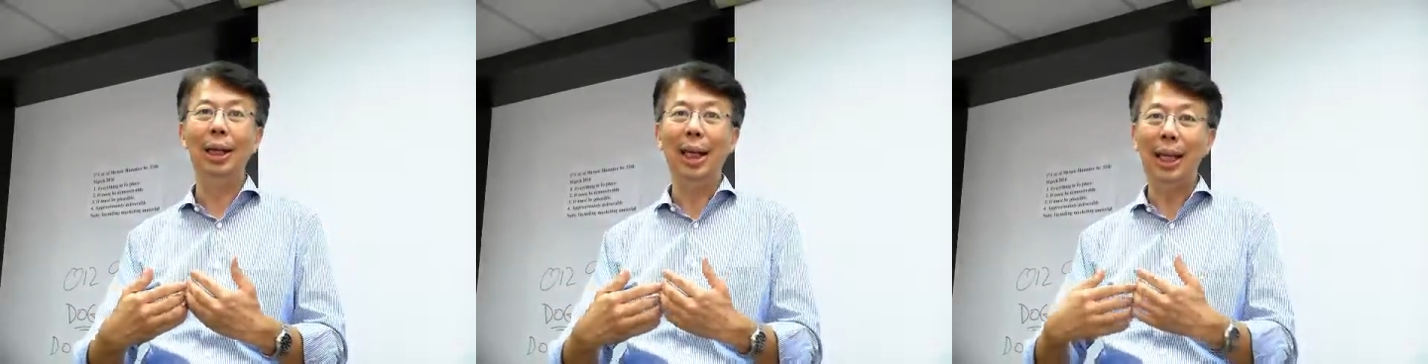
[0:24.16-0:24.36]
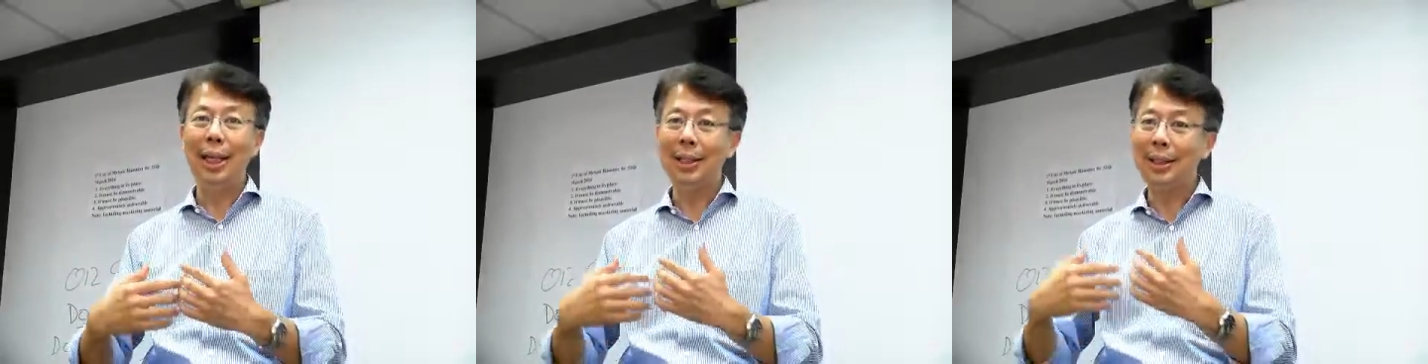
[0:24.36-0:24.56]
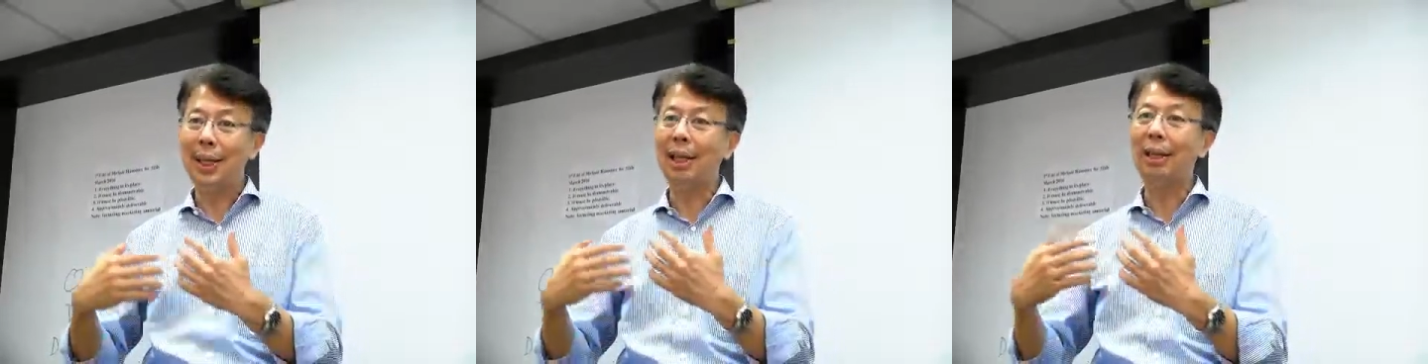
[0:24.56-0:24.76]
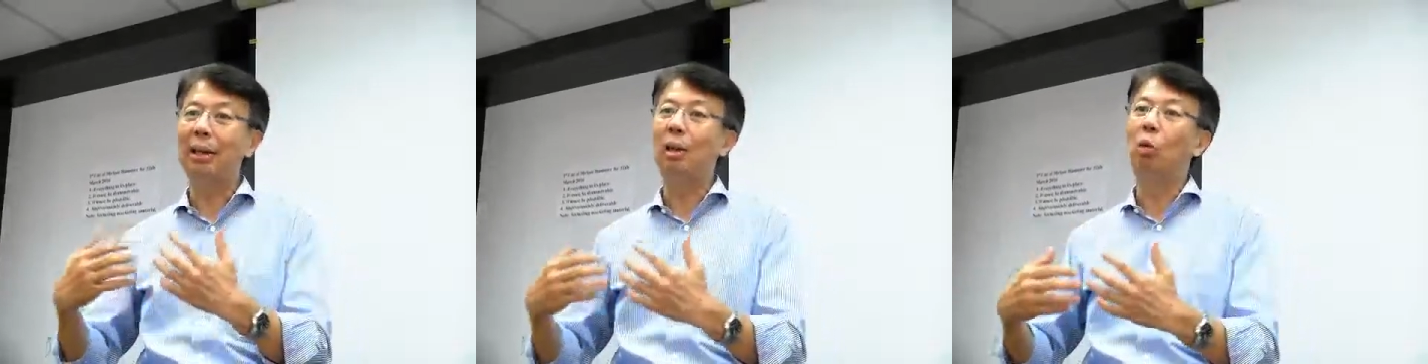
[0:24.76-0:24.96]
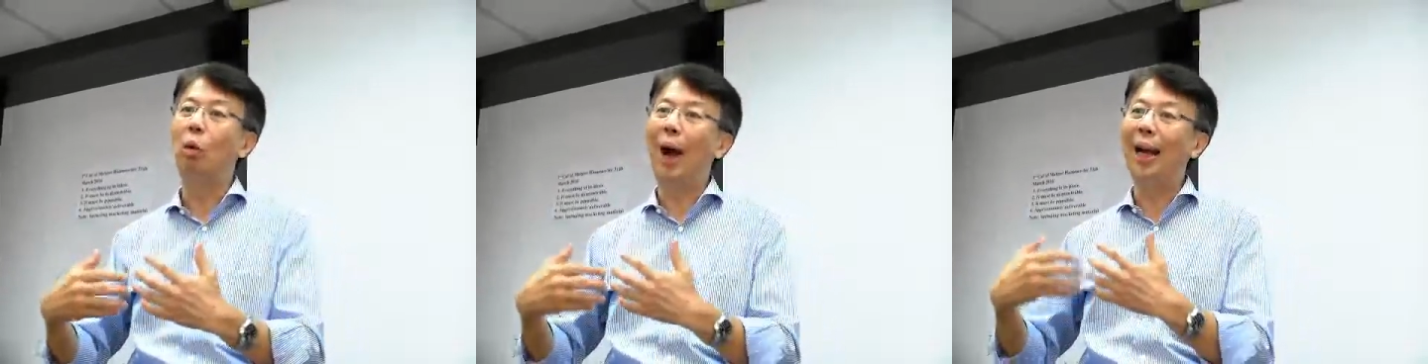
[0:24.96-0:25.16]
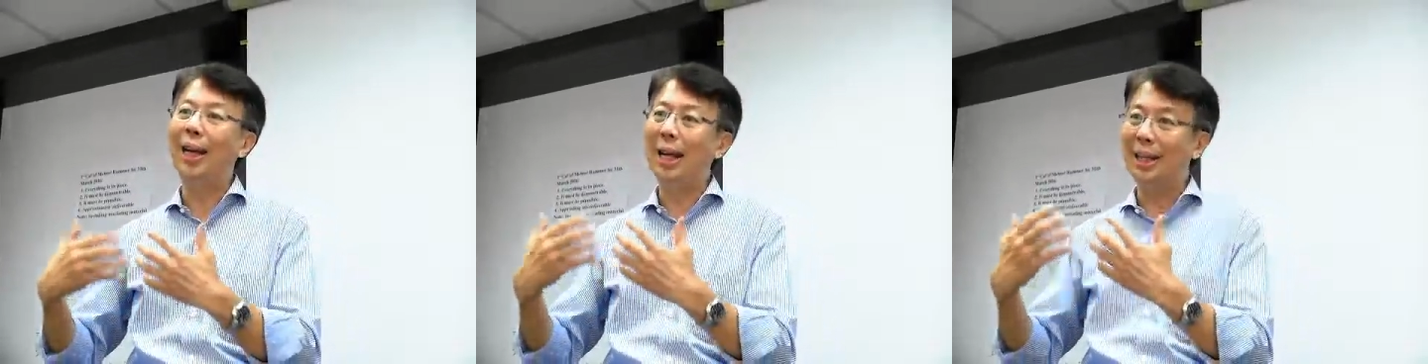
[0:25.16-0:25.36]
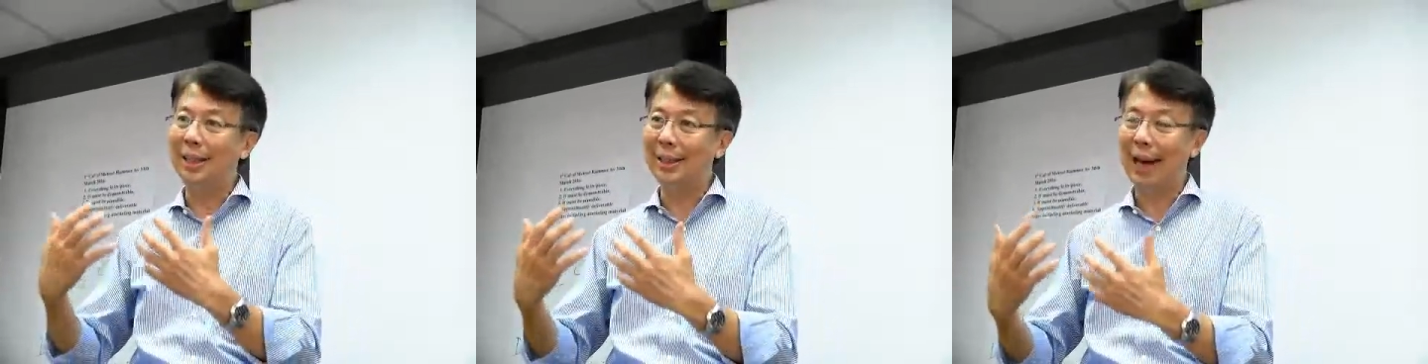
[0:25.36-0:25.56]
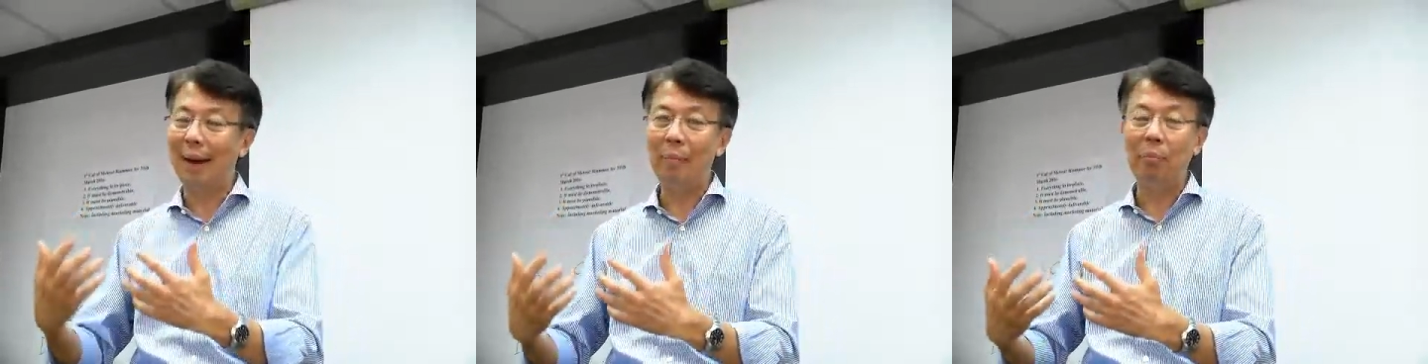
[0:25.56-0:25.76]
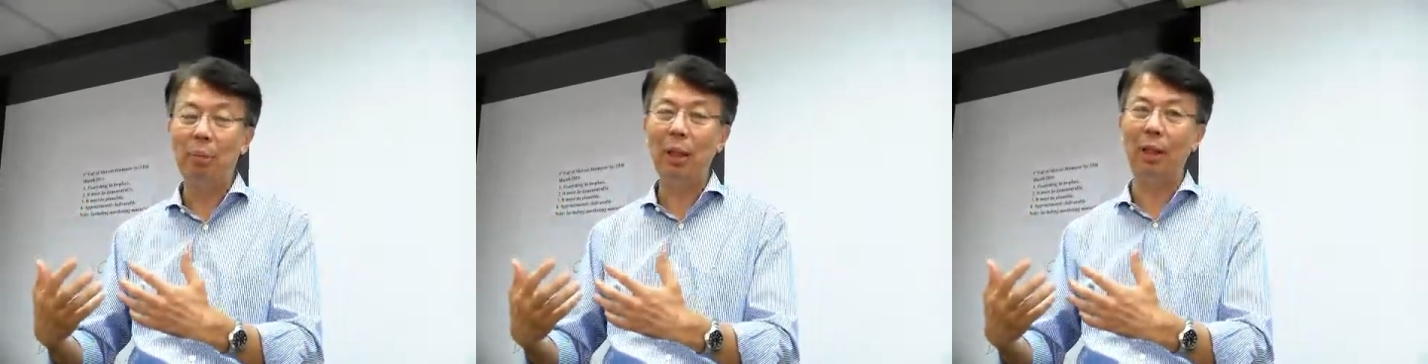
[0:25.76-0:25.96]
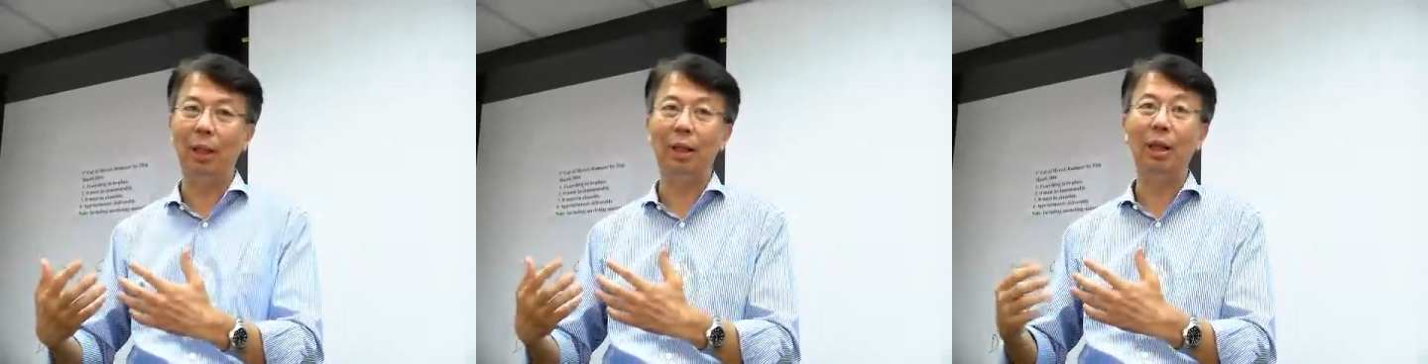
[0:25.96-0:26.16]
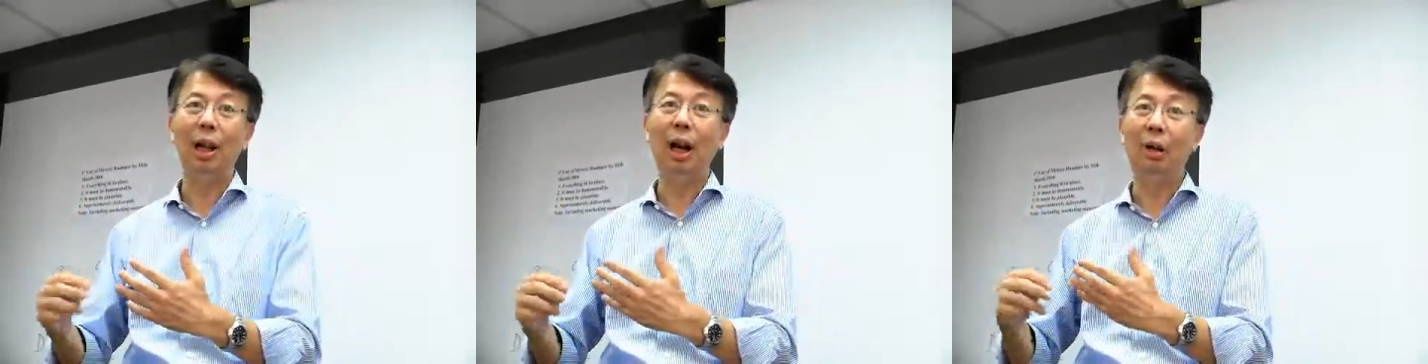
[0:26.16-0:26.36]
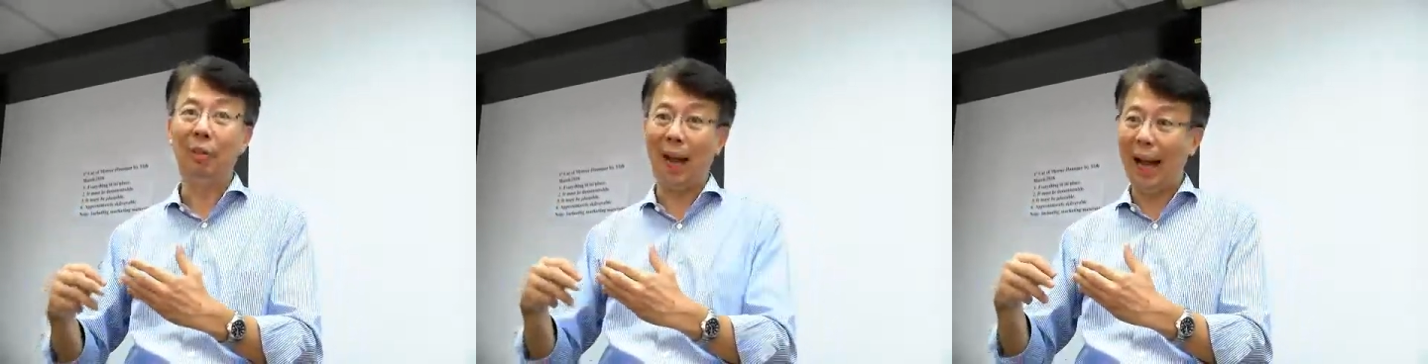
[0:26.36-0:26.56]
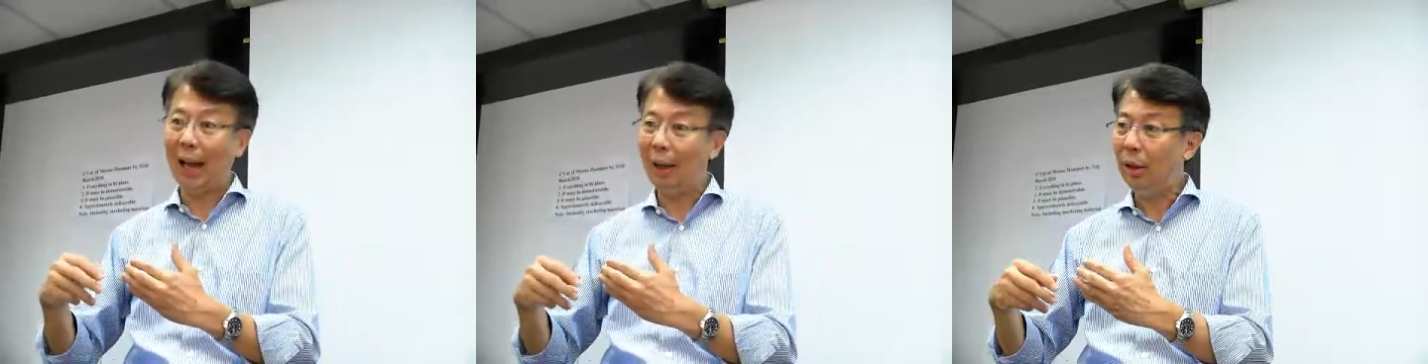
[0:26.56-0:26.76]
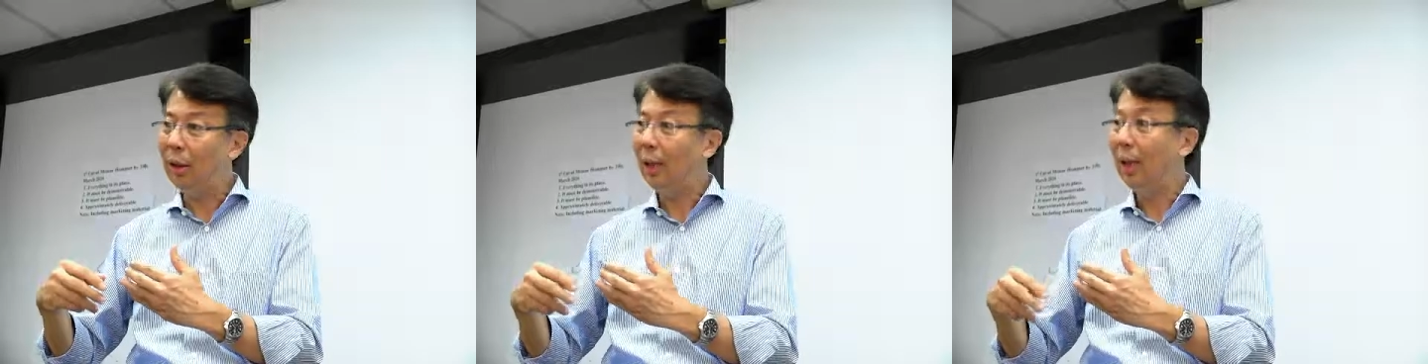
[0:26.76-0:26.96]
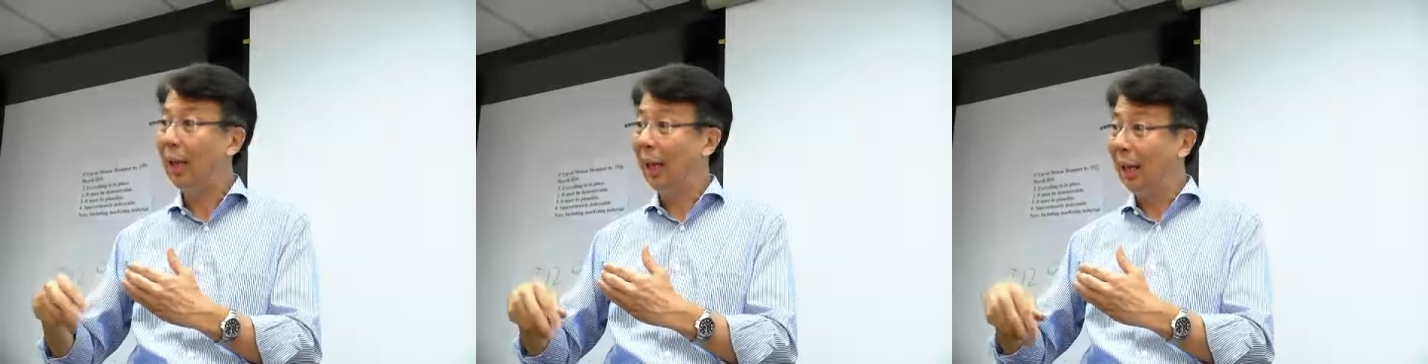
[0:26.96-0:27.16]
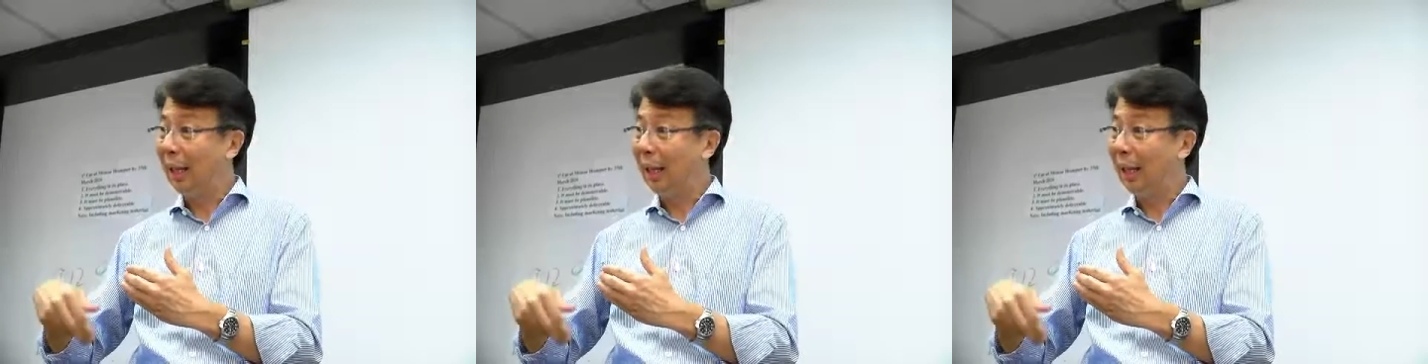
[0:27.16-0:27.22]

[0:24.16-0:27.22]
is one example of how